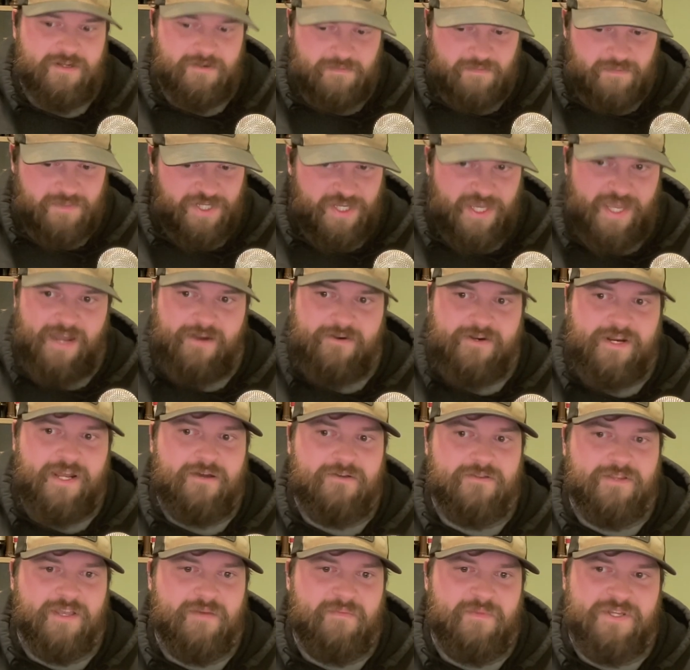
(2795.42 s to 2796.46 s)
to count
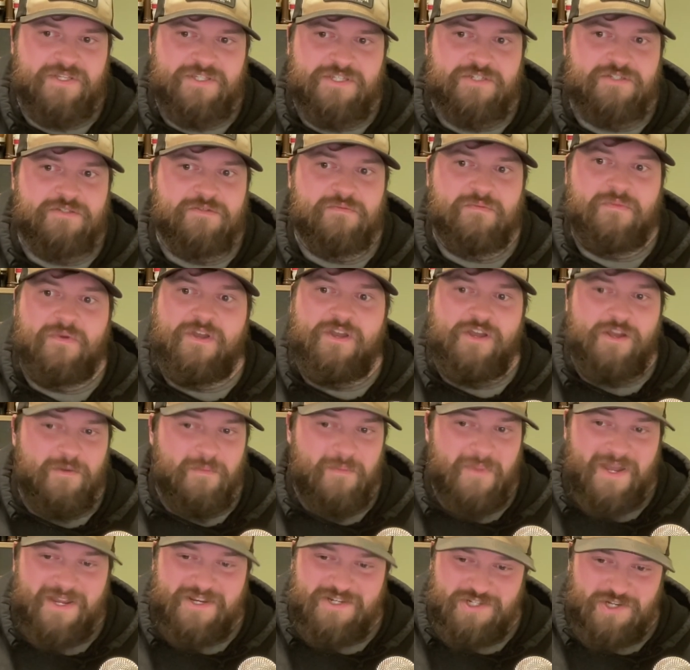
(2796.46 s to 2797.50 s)
out limits,
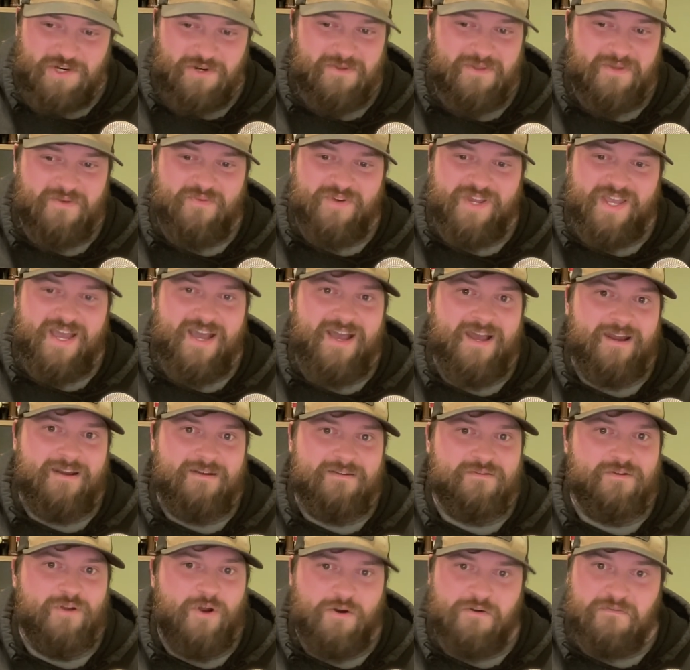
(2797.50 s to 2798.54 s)
make sure that we
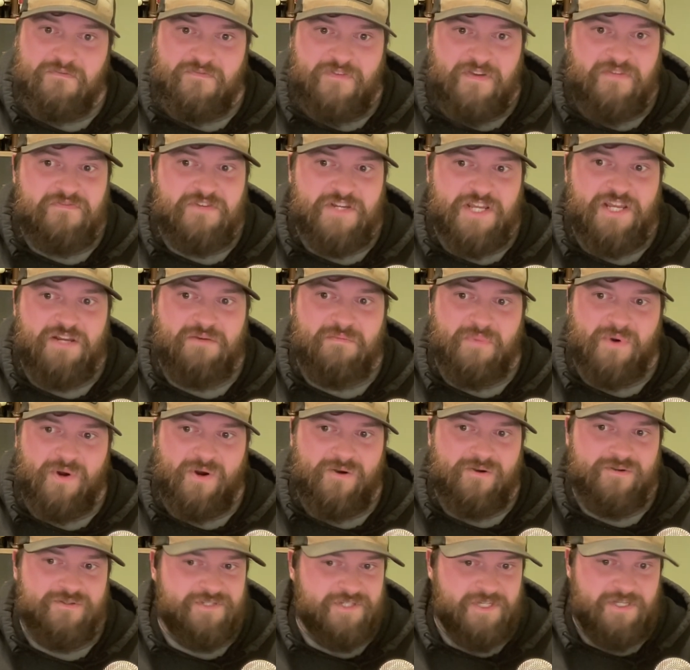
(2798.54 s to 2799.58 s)
had our 15
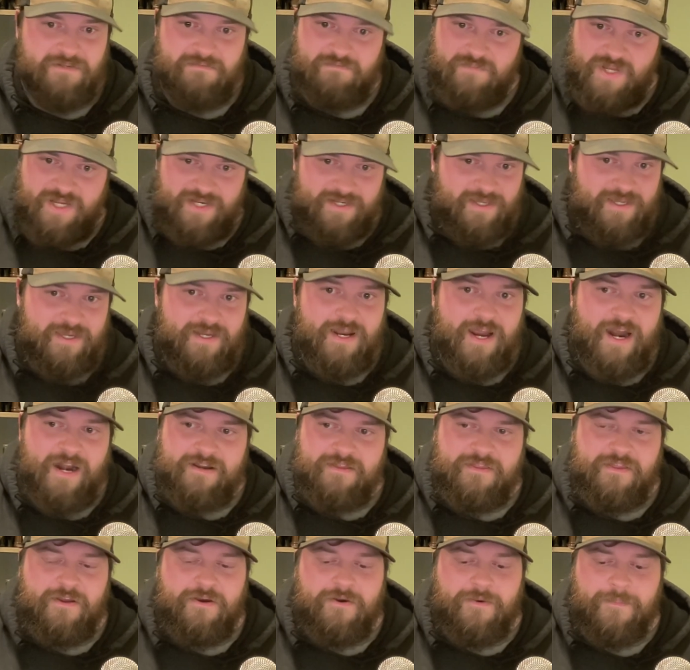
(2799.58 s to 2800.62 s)
birds, and get out
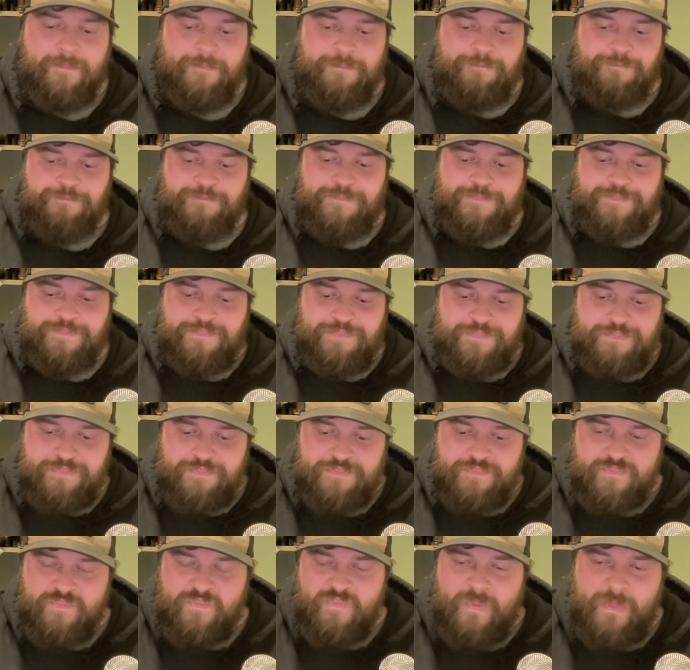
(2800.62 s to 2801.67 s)
of there.
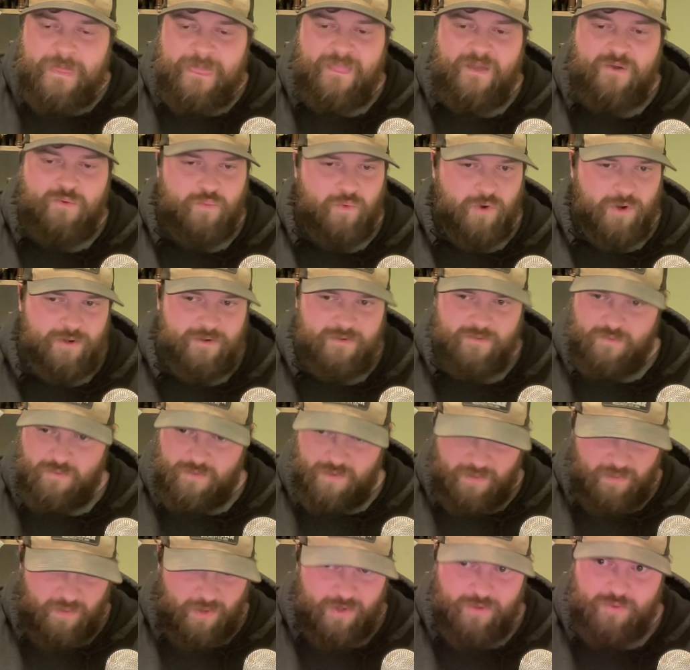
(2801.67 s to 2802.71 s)

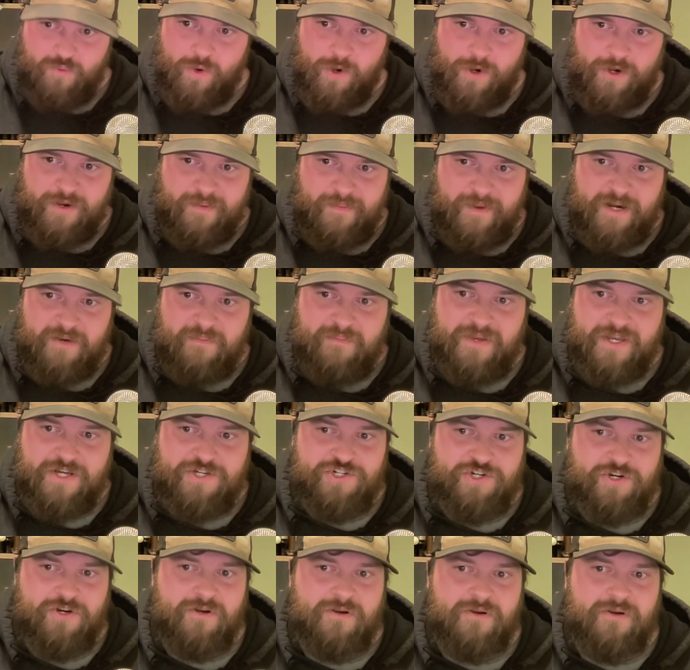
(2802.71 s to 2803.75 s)
We weren't worried about a
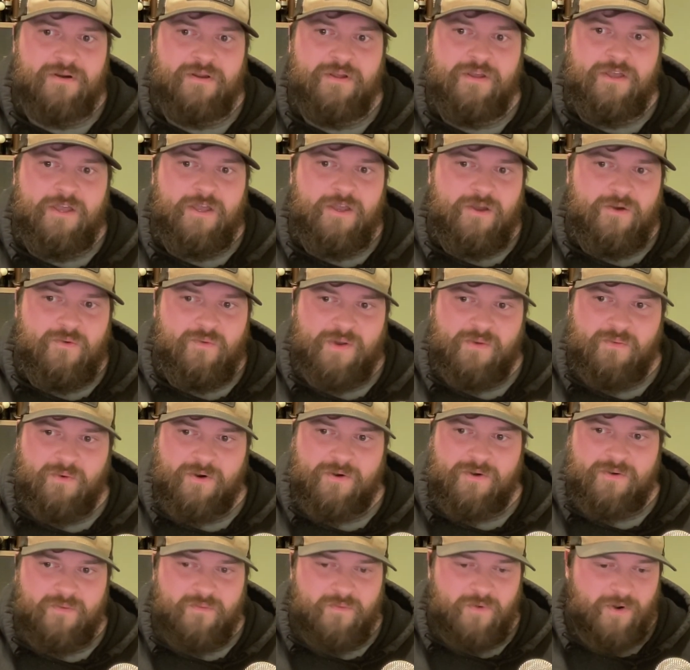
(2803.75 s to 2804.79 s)
picture. We
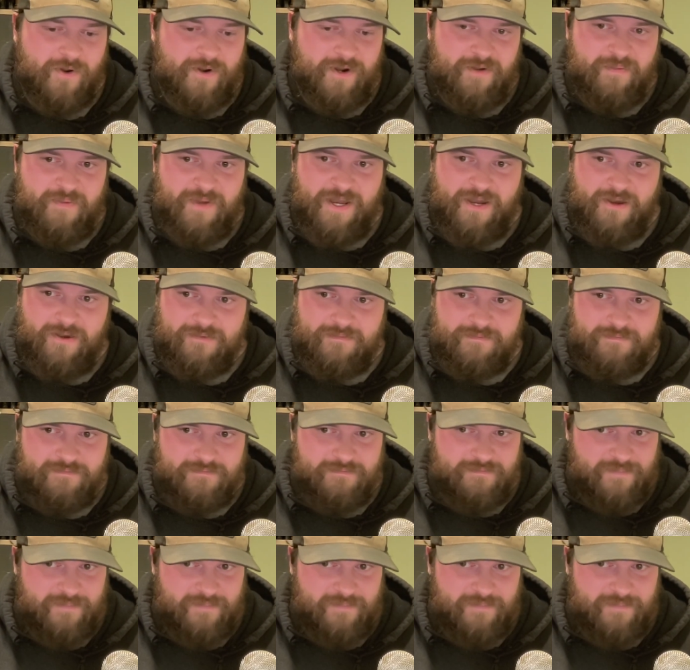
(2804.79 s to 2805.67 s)
weren't worried about